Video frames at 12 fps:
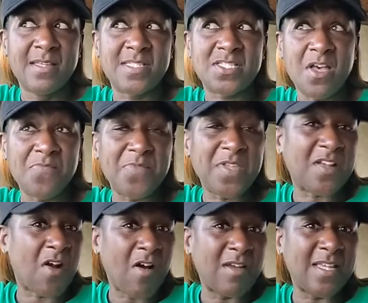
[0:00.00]
something
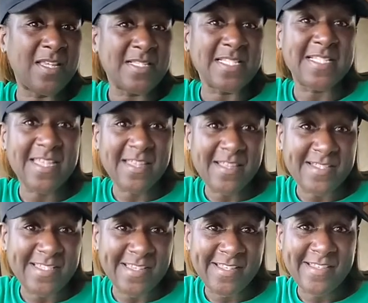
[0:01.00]
caught his
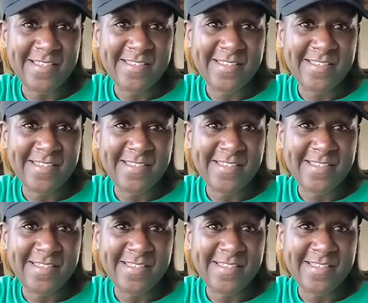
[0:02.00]
attention.